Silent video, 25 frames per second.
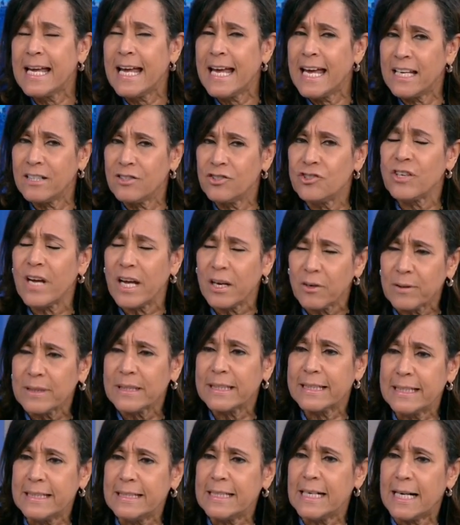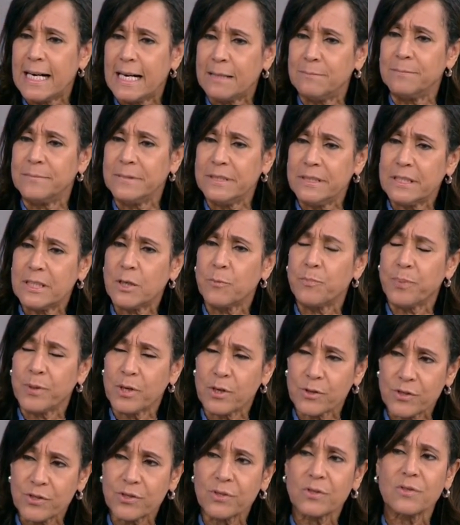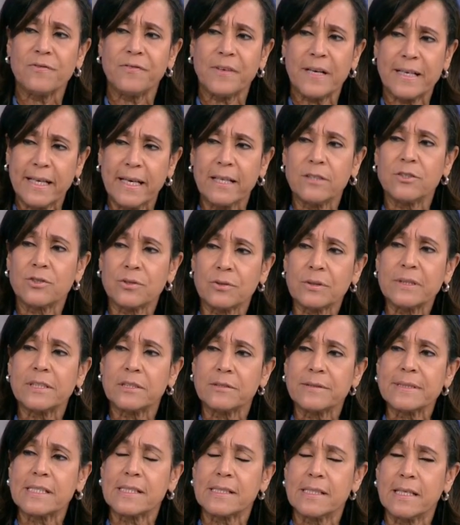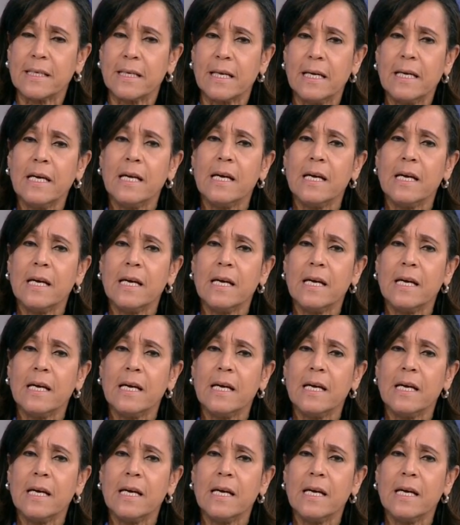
and generally, um, you know, personal financial literacy.